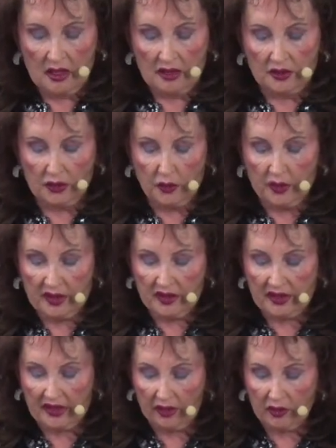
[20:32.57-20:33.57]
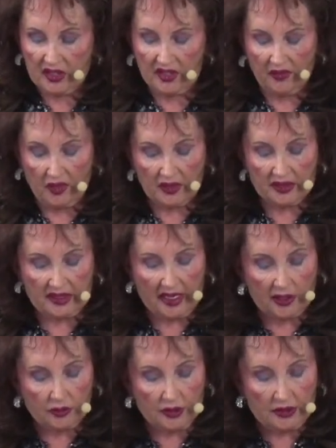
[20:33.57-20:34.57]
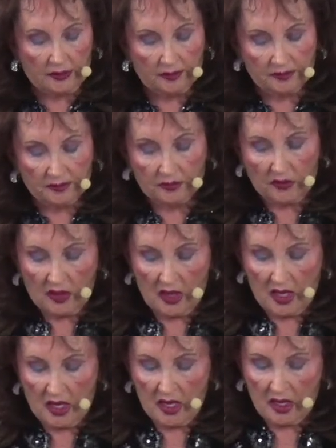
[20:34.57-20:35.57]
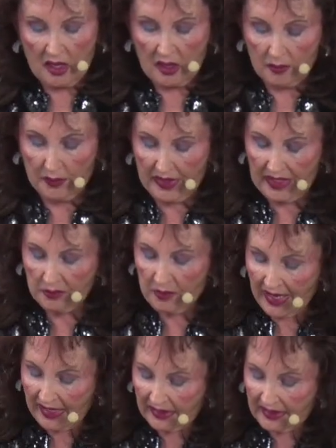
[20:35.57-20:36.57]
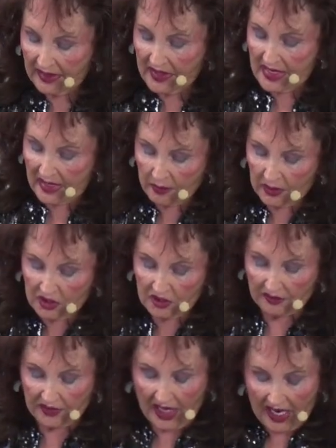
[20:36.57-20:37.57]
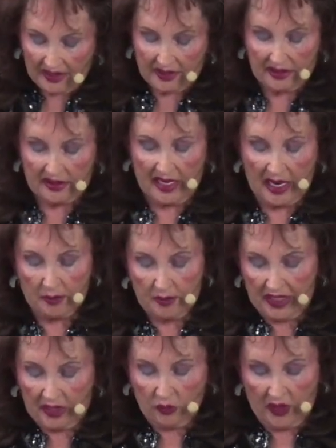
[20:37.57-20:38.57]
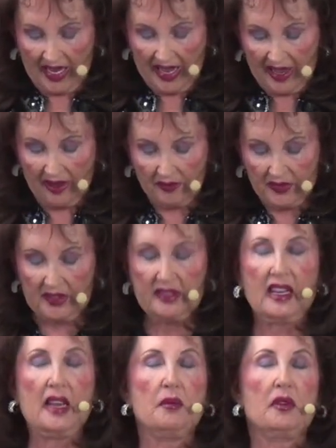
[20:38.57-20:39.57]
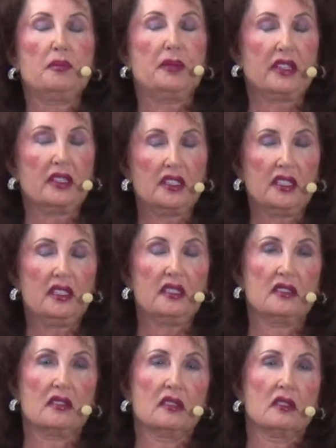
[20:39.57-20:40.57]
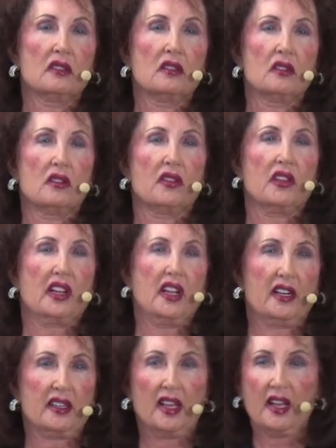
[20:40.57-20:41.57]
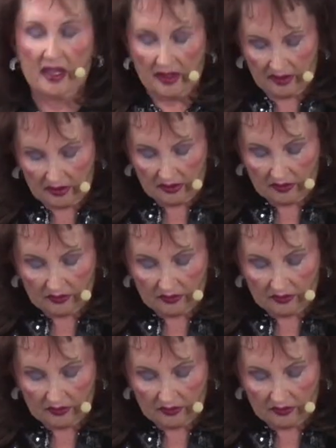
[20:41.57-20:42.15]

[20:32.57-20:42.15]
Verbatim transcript: Decree and declare is a false doctrine. Being made in the image of God does not mean we have the same abilities that God has.